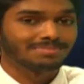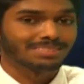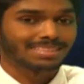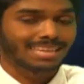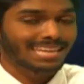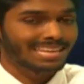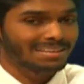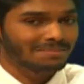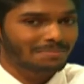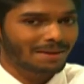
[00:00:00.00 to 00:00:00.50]

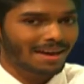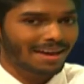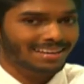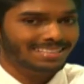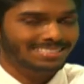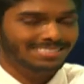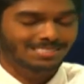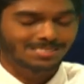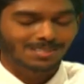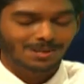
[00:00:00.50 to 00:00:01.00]
get it
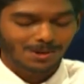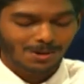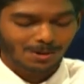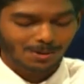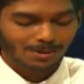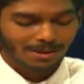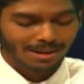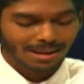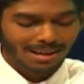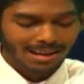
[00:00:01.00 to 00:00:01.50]
back.
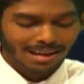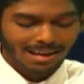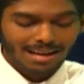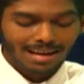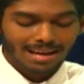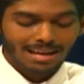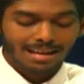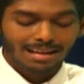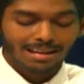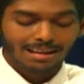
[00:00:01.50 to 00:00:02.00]
So,
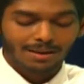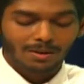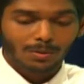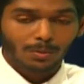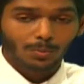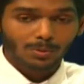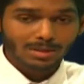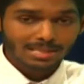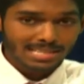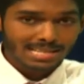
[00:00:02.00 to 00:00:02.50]

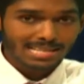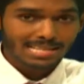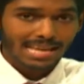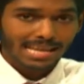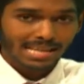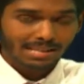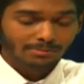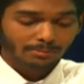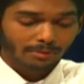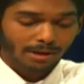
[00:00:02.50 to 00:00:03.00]
we did
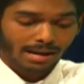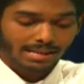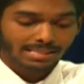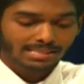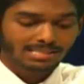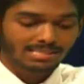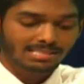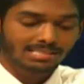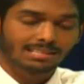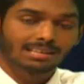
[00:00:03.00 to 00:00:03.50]

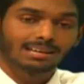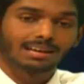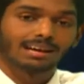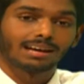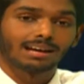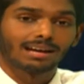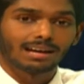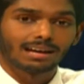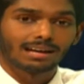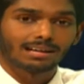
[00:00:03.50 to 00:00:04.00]
invite
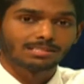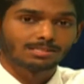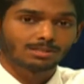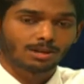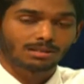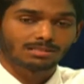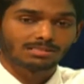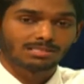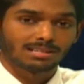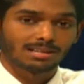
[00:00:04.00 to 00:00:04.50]

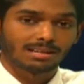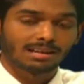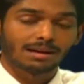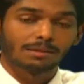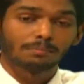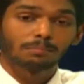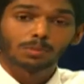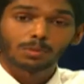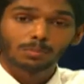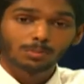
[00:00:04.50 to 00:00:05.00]

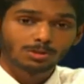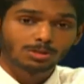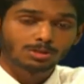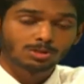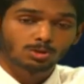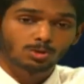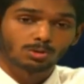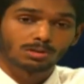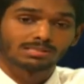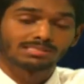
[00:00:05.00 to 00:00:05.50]
Dr. Pubudu
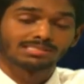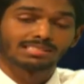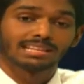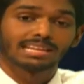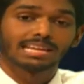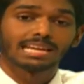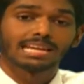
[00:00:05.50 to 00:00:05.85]
Chulasiri.